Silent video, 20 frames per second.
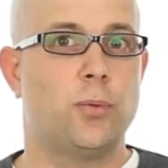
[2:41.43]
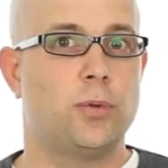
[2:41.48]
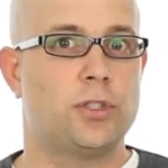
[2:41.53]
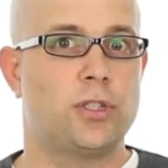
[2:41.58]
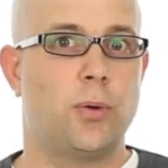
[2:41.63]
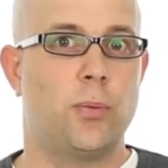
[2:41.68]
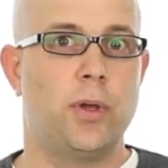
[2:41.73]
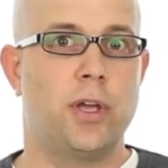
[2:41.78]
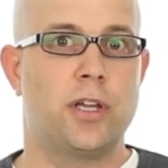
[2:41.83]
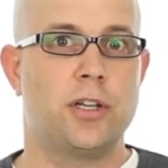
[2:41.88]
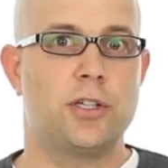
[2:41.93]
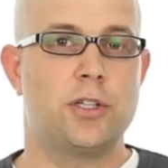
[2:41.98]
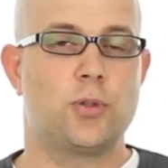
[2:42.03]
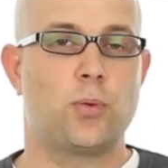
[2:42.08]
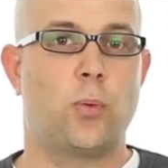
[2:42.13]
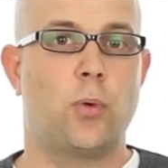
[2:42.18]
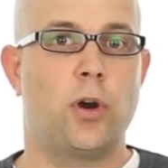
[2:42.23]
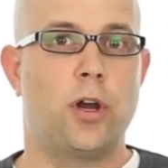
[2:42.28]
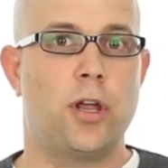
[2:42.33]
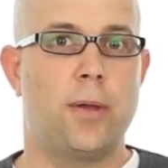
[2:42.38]
so we can just
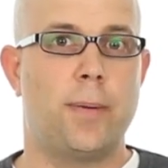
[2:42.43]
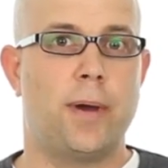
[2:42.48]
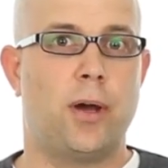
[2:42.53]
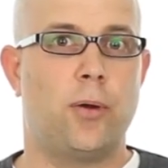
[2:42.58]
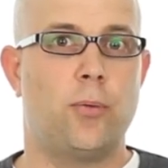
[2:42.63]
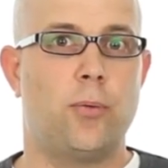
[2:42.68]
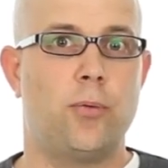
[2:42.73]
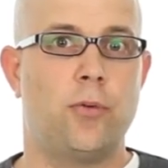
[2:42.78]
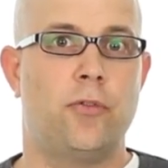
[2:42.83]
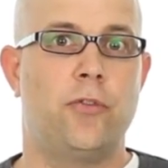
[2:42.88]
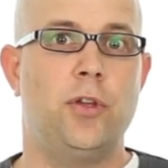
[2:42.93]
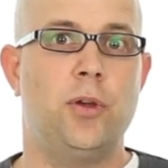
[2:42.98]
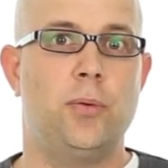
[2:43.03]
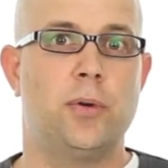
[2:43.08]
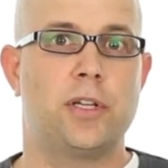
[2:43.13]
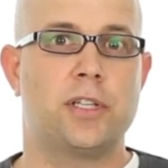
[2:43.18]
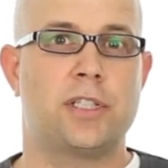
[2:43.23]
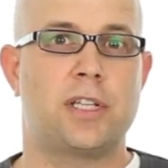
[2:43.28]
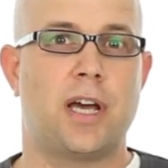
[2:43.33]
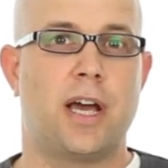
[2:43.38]
worry about
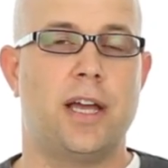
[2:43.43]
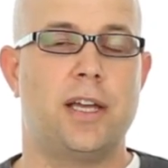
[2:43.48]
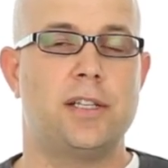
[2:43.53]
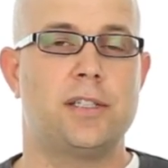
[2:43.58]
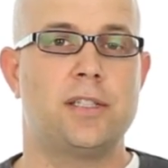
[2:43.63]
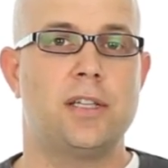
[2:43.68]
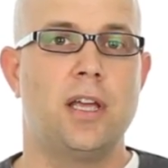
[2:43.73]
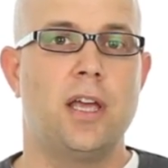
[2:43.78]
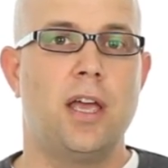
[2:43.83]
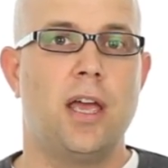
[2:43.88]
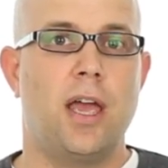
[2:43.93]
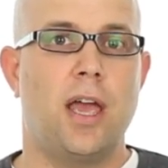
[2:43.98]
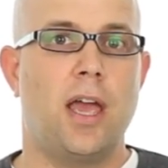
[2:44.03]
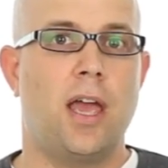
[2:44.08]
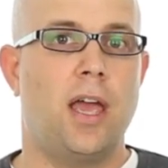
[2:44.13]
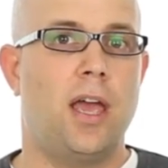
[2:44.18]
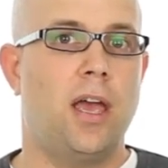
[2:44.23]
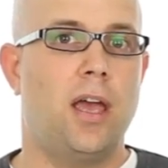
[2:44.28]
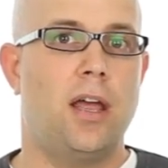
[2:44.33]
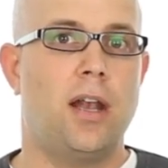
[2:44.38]
reviewing sites
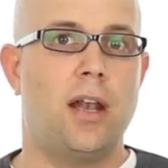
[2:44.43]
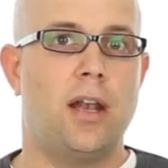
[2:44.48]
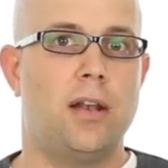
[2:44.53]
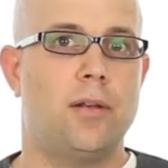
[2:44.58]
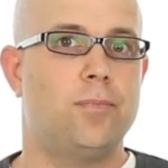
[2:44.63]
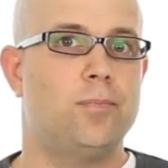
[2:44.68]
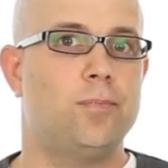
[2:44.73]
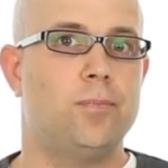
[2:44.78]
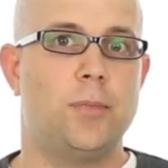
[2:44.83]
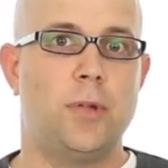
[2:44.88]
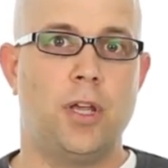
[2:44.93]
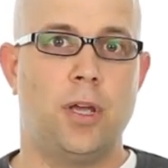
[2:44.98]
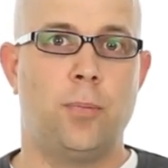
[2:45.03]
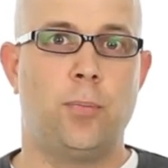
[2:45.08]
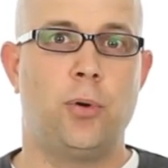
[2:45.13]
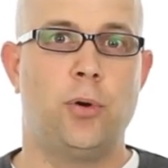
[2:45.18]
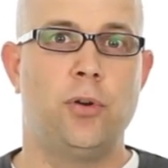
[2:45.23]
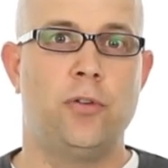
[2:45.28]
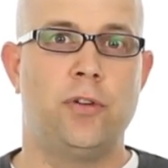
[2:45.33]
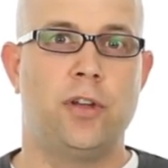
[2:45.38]
and
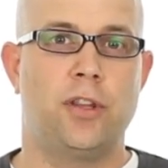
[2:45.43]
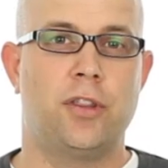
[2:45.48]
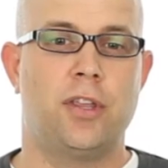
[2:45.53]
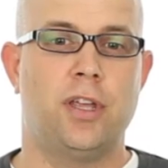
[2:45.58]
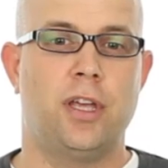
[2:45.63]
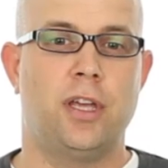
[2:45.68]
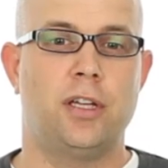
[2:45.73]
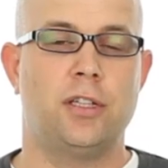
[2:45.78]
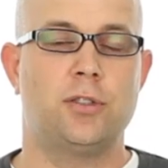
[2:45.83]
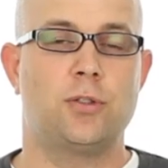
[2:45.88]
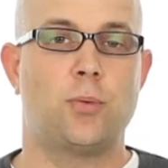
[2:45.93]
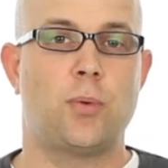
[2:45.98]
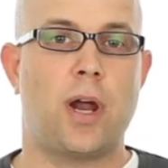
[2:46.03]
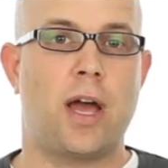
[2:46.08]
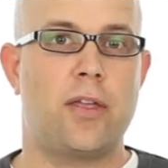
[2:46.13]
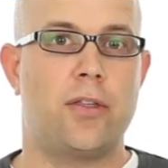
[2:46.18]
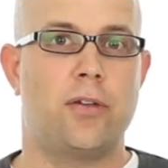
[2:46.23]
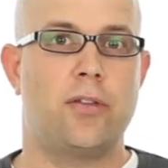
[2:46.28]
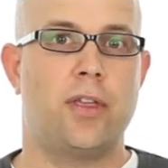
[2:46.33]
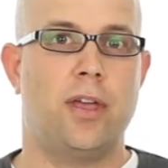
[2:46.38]
improving things
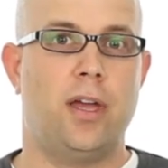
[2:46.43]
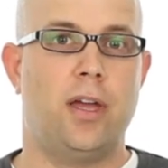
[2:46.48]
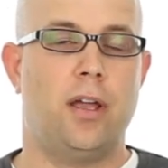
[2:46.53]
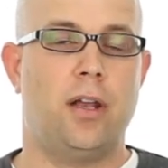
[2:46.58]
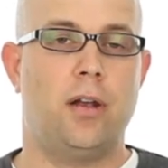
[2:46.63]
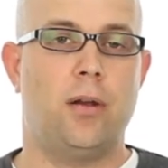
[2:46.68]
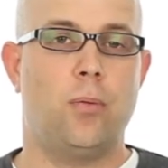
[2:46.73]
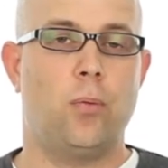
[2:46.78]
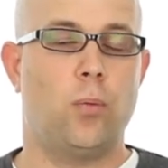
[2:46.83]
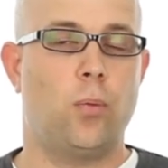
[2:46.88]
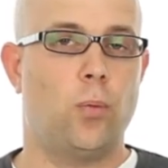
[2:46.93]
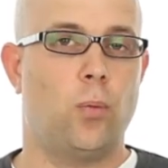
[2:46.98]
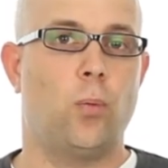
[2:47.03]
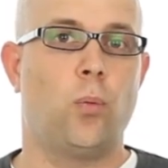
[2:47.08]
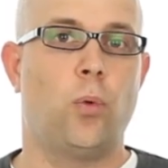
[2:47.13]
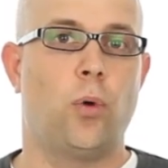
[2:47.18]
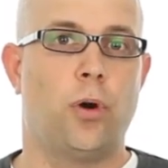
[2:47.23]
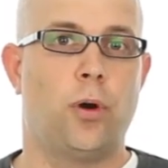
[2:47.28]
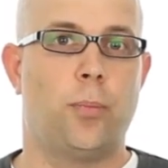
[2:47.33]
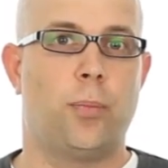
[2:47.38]
rather than
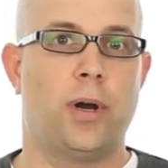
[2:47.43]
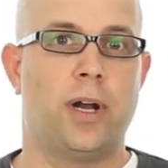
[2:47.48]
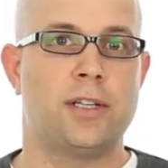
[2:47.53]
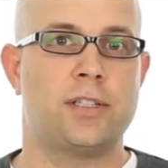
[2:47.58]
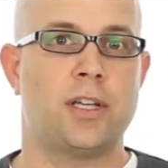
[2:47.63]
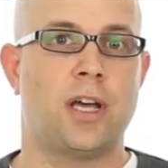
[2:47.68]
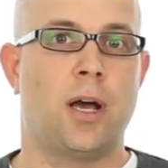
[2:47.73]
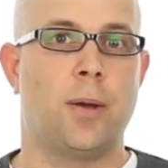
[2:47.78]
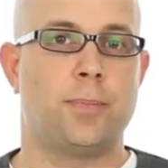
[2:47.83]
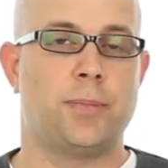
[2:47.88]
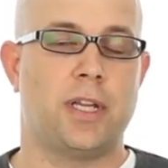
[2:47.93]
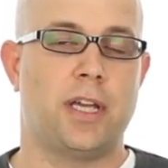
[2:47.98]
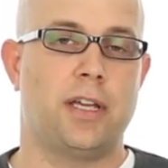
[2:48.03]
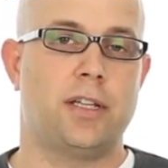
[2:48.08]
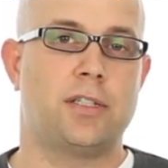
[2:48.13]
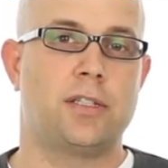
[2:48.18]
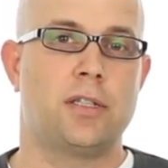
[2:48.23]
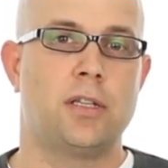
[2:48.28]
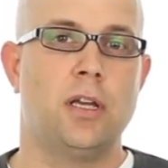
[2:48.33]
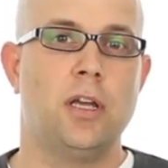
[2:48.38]
WordPress
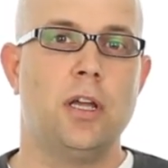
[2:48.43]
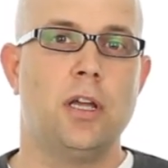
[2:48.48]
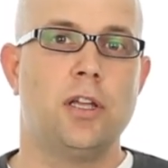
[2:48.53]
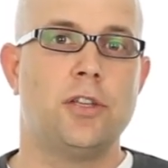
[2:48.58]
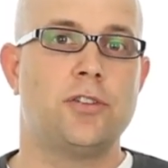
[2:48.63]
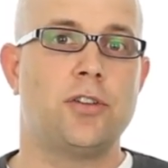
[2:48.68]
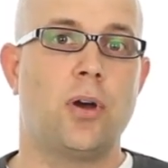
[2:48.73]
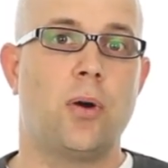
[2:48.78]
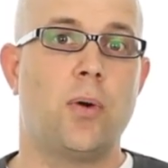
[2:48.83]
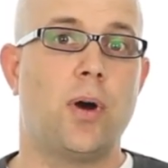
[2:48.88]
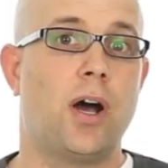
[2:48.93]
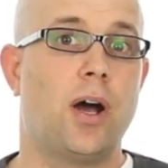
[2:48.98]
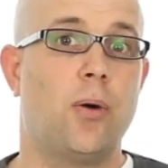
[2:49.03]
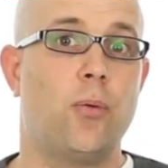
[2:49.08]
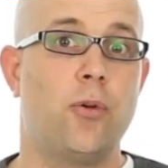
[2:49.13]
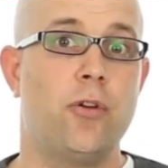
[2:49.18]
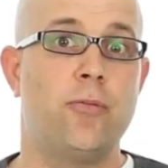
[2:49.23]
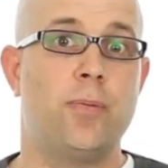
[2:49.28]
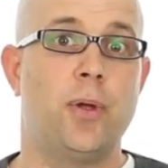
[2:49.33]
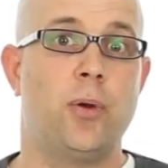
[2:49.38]
updates. So
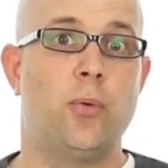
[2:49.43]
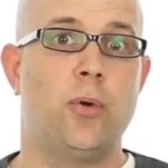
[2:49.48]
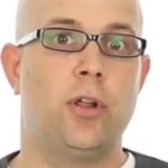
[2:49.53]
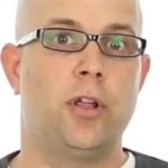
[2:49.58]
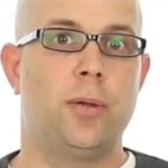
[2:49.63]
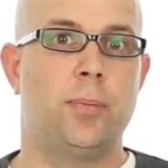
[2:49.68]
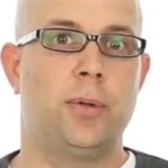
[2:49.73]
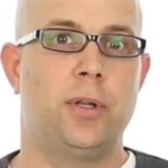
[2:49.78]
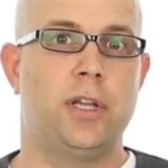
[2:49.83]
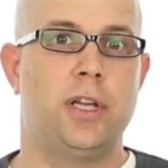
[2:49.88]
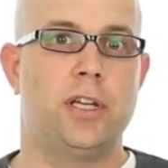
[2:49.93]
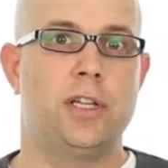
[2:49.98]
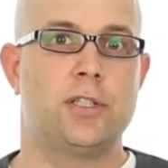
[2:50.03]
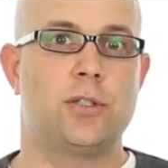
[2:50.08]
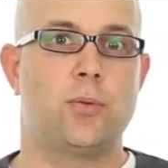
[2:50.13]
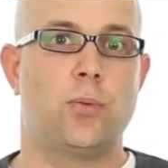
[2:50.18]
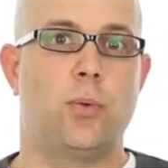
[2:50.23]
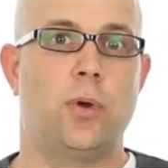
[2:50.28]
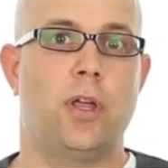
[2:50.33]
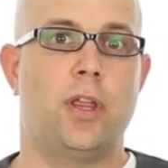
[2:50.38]
we've been really
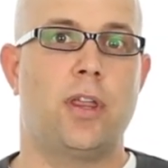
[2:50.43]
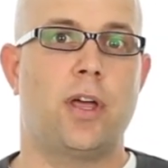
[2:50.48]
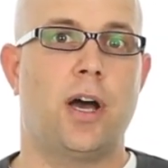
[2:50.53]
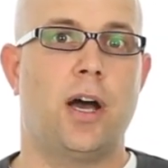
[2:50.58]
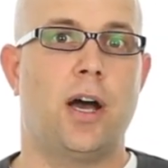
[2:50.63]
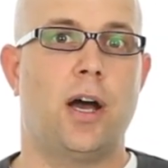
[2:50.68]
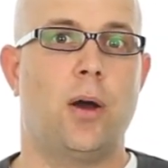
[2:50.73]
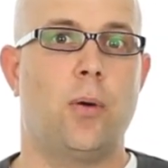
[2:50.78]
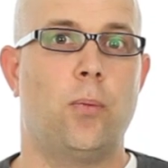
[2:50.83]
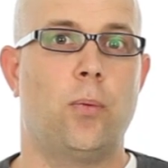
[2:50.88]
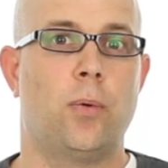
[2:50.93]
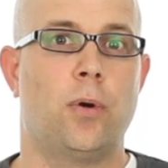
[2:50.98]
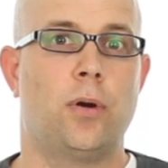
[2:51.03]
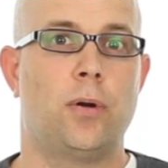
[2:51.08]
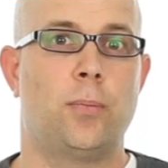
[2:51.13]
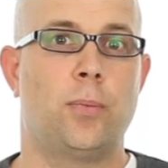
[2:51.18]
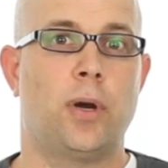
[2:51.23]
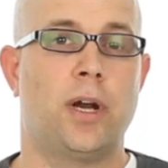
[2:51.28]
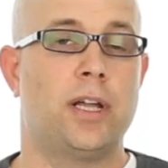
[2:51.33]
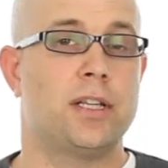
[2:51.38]
pleased with
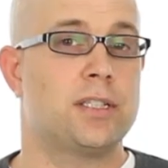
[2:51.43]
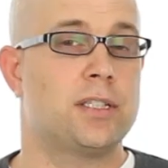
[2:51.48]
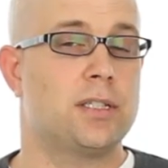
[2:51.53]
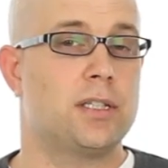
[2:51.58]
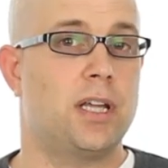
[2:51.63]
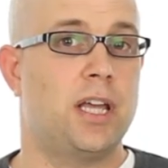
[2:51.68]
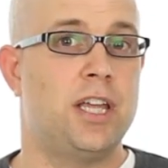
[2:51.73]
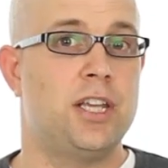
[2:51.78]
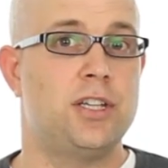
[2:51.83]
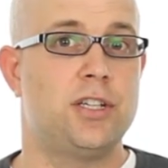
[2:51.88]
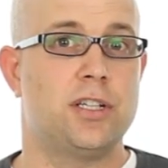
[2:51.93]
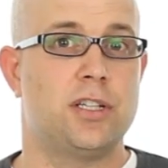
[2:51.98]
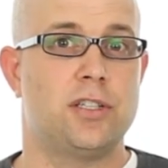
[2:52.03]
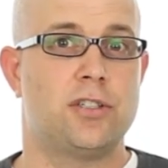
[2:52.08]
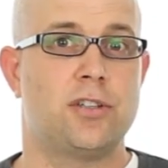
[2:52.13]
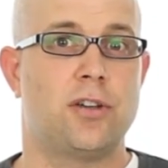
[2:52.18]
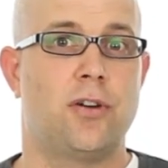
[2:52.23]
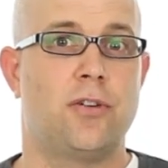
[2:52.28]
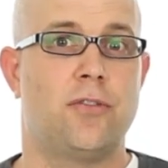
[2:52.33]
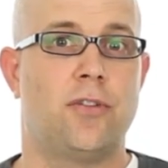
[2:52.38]
WordPress Engine
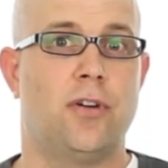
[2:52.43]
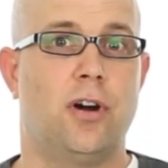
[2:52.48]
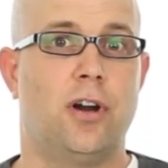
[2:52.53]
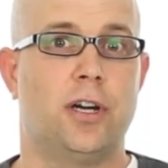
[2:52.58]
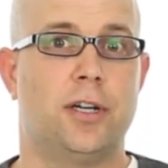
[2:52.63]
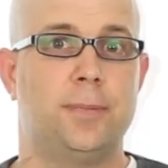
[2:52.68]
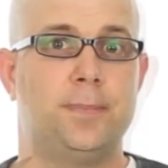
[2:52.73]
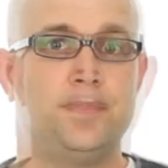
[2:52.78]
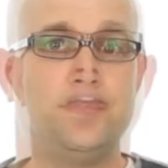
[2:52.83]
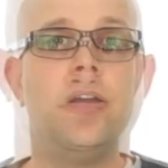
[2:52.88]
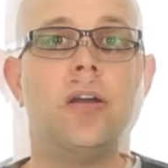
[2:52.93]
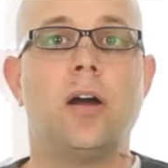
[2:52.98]
so far.